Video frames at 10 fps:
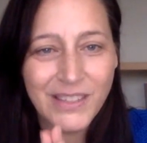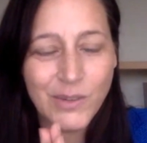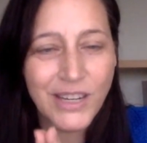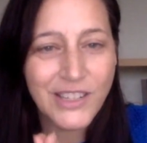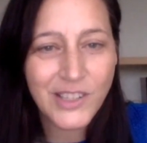
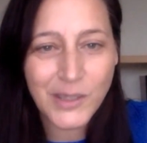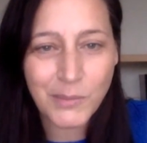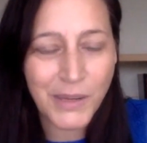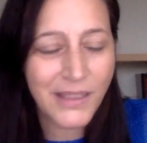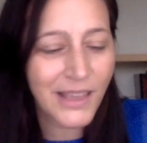So I just
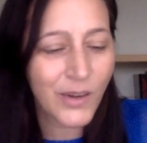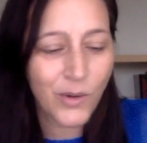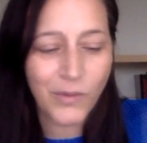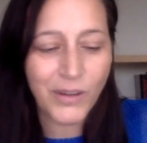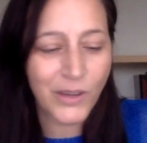speak that
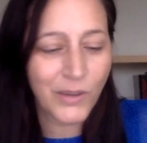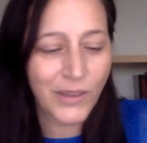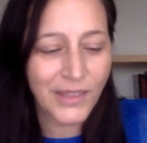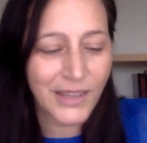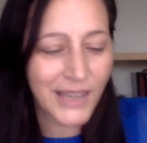over you
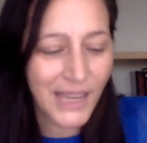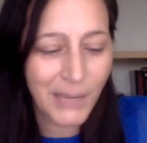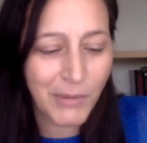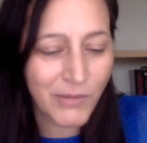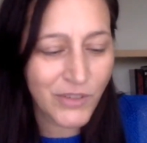in the
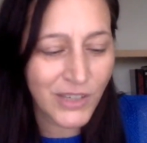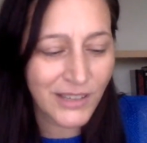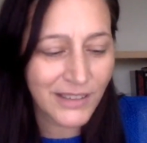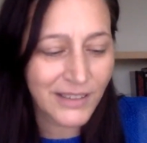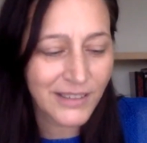name of
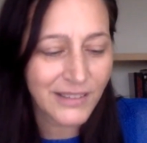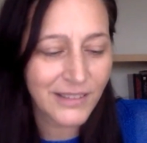Jesus.